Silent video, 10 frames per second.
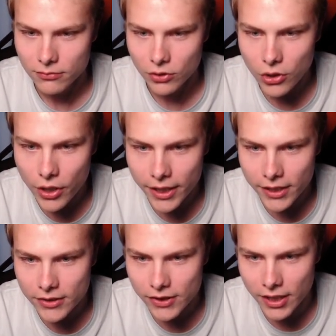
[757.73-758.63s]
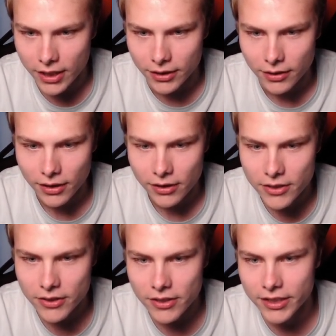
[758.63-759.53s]
Look at this thing.
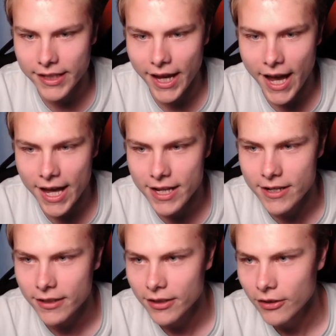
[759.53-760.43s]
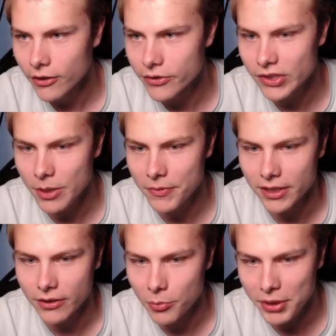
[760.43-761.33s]
This is in CAD or
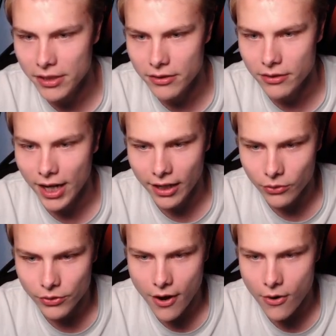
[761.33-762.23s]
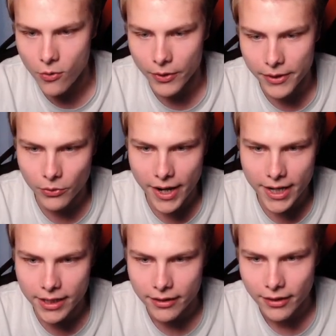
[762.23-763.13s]
something, or Blender. I don't know. Either
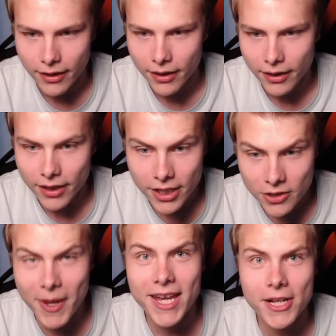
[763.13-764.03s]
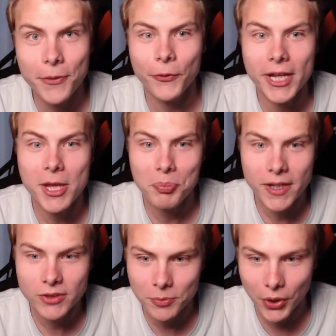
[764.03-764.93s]
way, he's making it 3D
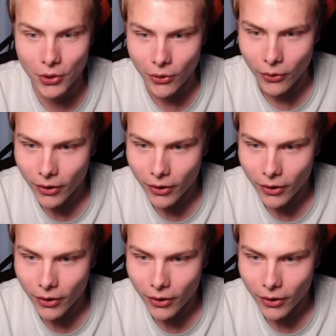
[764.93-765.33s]
printable.